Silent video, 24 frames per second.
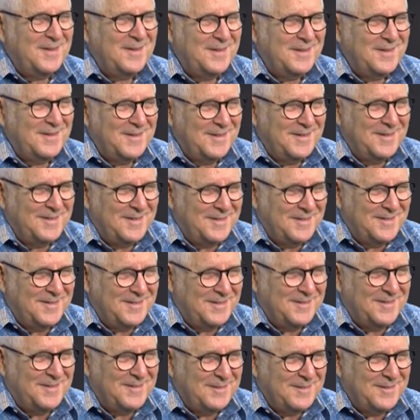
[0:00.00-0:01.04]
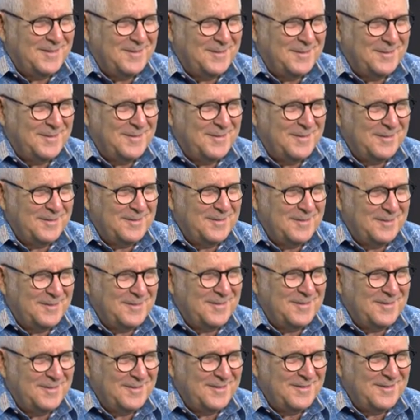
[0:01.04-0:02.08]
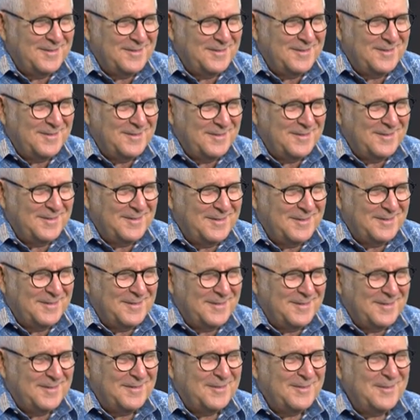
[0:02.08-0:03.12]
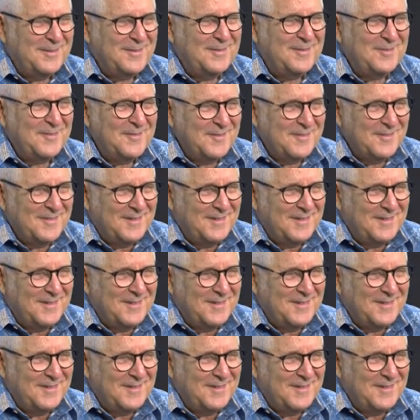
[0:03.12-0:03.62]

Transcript: The person shown says nothing.